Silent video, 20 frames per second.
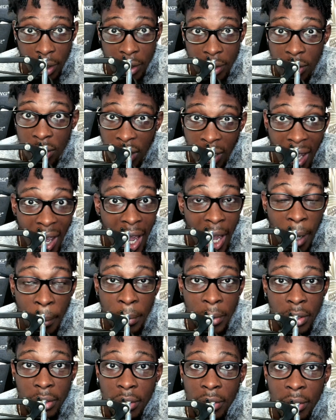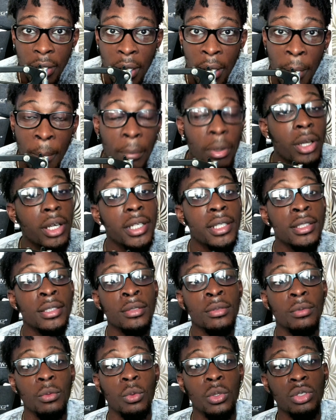It's gonna happen. But
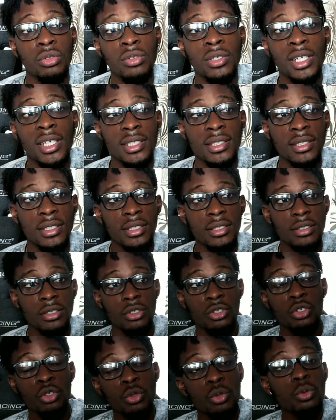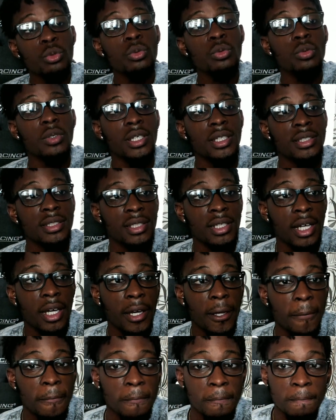what you guys need to do is
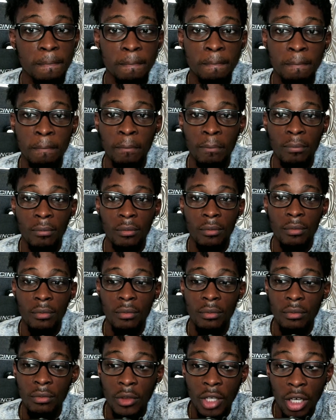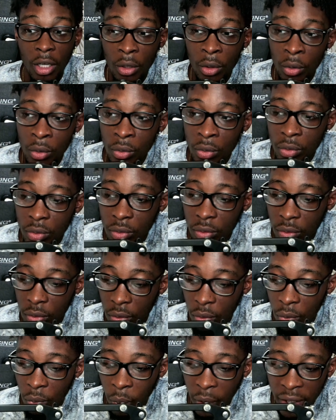that now,
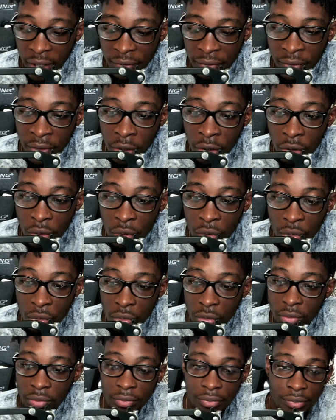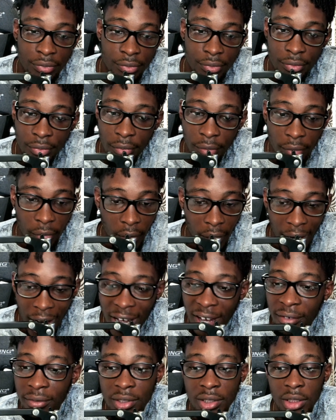whenever you
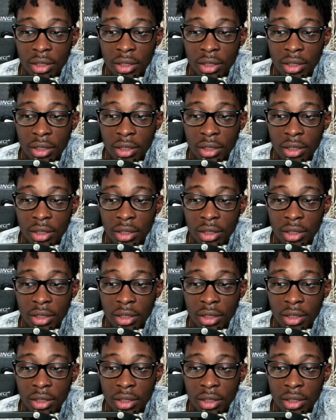have a